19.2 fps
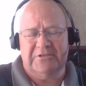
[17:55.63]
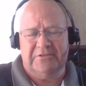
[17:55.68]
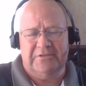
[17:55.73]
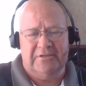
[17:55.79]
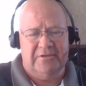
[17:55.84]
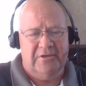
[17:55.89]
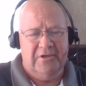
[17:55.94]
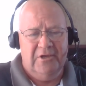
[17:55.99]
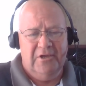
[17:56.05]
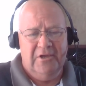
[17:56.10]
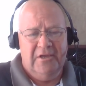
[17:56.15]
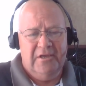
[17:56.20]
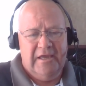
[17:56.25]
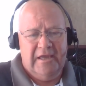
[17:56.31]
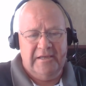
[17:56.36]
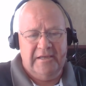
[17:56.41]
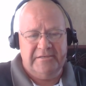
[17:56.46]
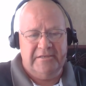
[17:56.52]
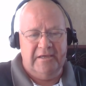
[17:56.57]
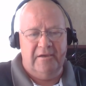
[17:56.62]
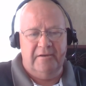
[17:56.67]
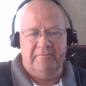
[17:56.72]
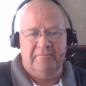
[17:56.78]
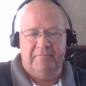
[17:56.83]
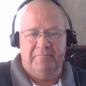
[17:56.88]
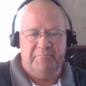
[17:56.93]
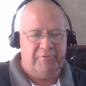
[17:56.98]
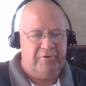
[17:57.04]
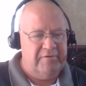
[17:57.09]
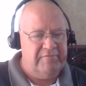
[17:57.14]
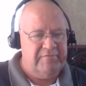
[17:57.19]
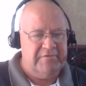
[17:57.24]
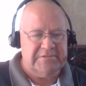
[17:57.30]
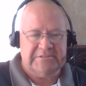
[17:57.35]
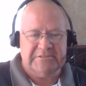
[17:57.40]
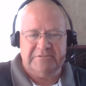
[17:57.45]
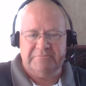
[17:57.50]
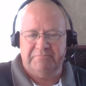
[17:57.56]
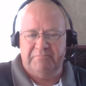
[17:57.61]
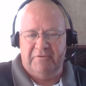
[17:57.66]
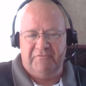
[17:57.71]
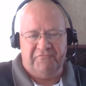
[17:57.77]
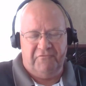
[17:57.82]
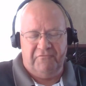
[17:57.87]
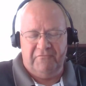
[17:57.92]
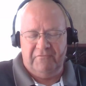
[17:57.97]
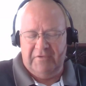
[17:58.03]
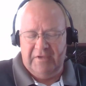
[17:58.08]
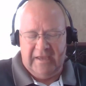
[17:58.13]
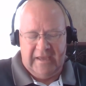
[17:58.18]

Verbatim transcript: uh, had done previous before,